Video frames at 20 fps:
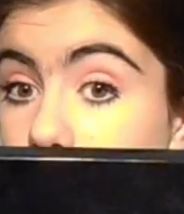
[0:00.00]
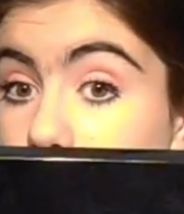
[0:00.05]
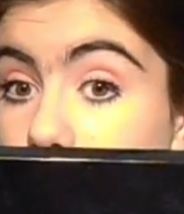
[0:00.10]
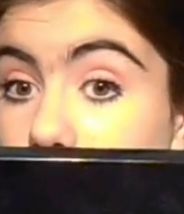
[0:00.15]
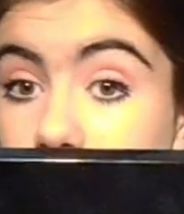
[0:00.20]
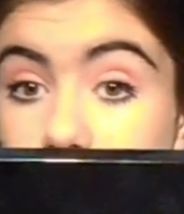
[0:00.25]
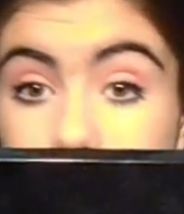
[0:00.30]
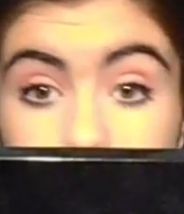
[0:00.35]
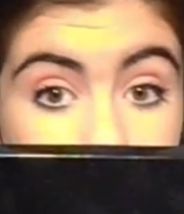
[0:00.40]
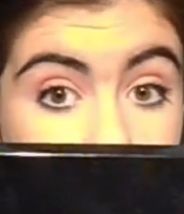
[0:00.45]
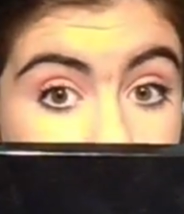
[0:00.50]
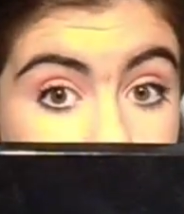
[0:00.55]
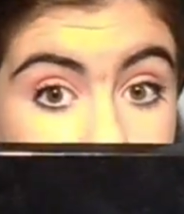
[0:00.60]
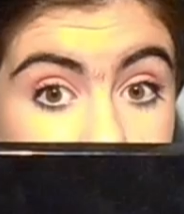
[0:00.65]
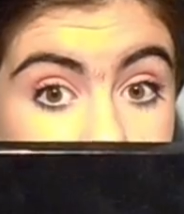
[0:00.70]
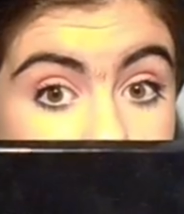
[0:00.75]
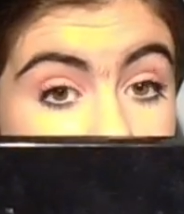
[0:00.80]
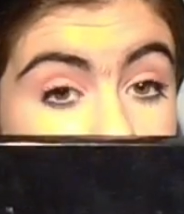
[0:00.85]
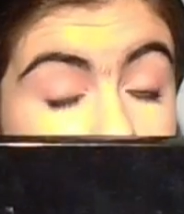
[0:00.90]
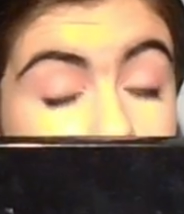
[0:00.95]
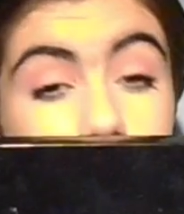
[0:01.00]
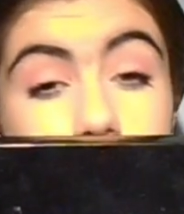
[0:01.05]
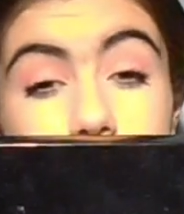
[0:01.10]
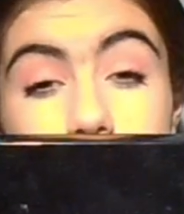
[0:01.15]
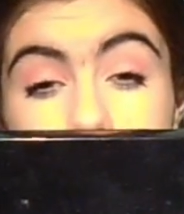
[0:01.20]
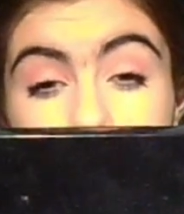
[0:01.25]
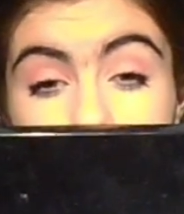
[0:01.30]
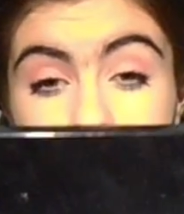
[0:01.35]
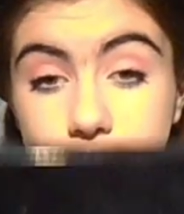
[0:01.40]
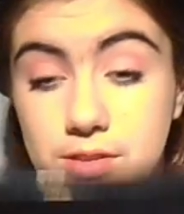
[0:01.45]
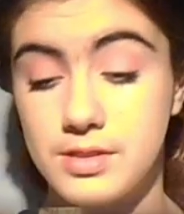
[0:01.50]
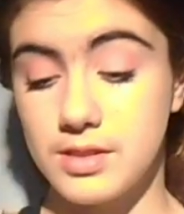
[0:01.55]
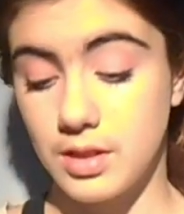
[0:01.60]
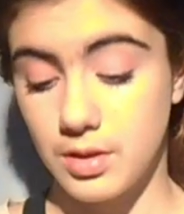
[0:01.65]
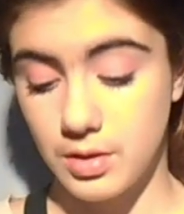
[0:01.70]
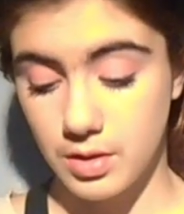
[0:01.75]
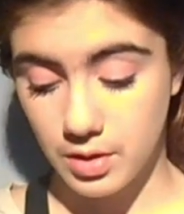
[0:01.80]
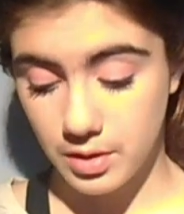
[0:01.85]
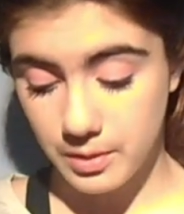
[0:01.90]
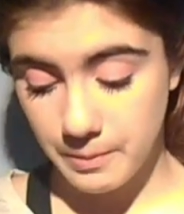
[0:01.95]
But I definitely just think it really suits
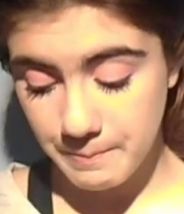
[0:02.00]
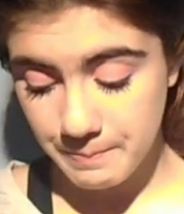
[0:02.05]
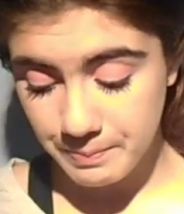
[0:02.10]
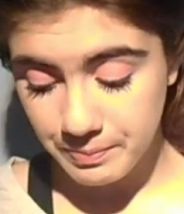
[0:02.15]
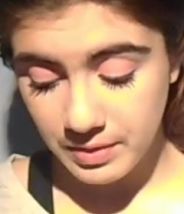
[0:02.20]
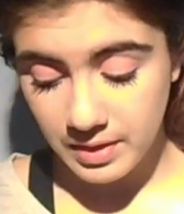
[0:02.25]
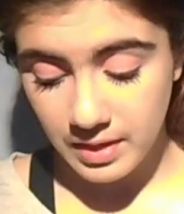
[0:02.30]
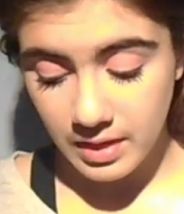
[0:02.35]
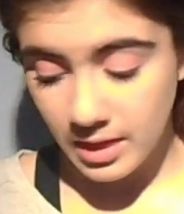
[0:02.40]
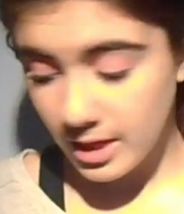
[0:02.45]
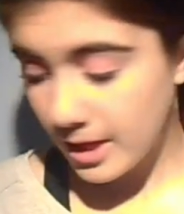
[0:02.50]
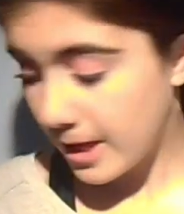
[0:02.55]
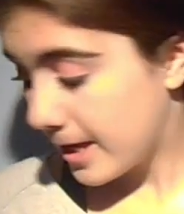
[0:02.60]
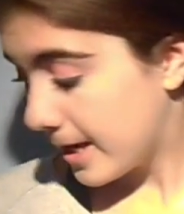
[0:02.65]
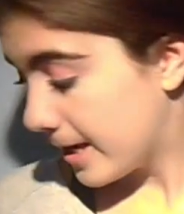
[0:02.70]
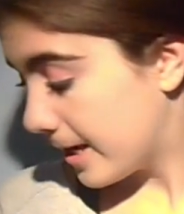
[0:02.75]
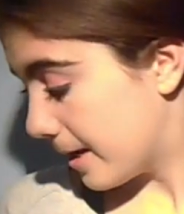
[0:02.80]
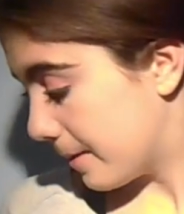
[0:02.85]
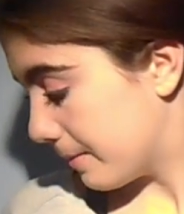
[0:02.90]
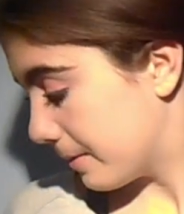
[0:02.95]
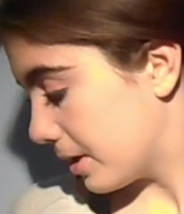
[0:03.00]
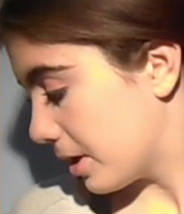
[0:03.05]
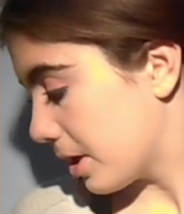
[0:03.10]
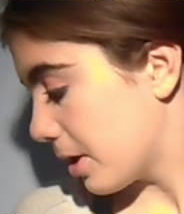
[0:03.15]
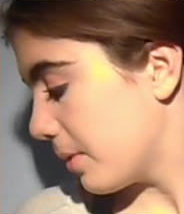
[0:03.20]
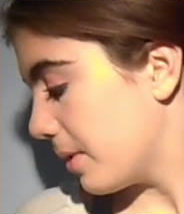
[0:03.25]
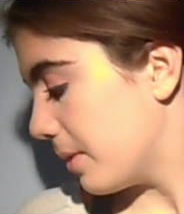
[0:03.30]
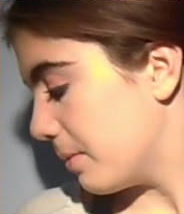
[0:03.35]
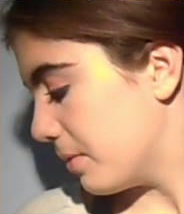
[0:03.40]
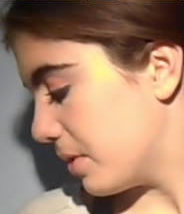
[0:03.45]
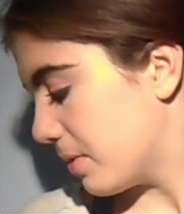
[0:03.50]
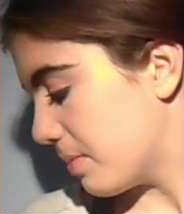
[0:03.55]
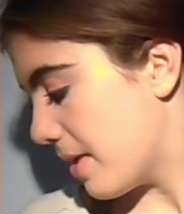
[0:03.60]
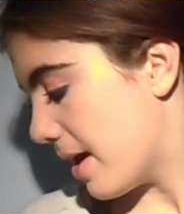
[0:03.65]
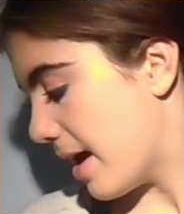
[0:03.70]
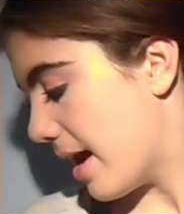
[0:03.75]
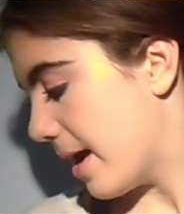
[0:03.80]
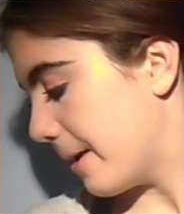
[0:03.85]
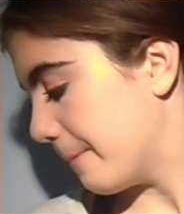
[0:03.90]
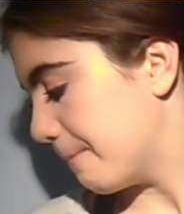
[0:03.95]
the look. Now I'm going to go in with
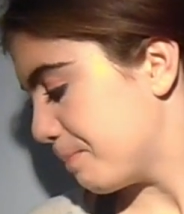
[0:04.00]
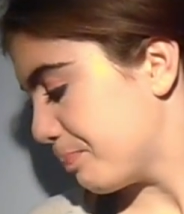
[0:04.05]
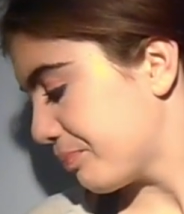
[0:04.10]
my